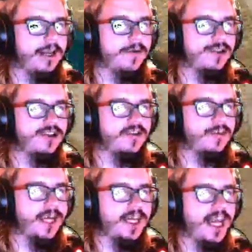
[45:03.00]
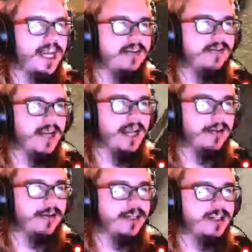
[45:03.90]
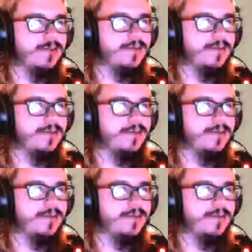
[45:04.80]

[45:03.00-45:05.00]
was just my native language, but,